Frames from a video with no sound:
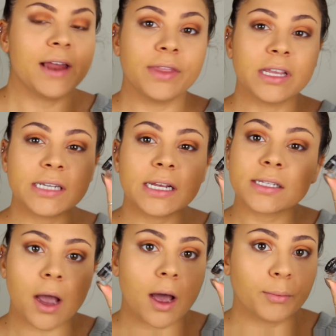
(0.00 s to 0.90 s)
And this
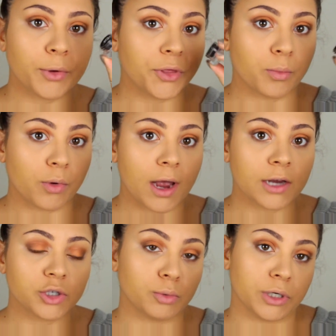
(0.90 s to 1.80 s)
does come with a
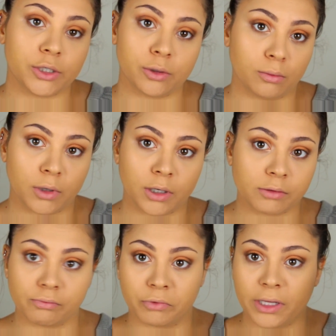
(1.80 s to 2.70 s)
brush, which
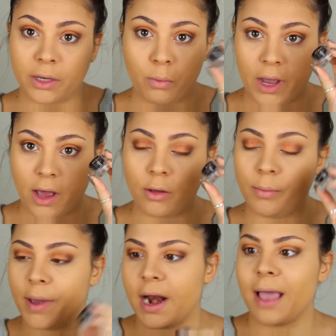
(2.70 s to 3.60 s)
works really
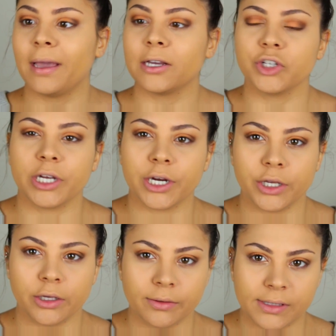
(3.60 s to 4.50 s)
well, but I'm actually going
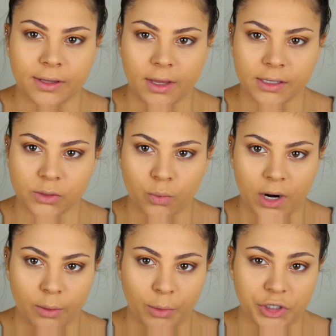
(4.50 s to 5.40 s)
to use this
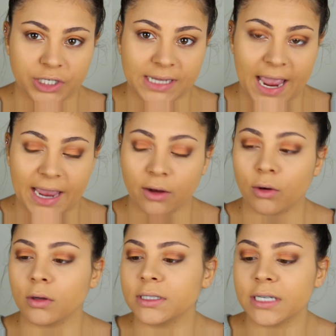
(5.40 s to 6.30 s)
one, which is
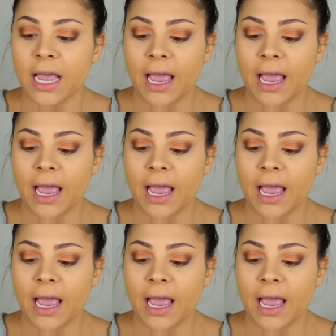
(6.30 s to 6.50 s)
angled.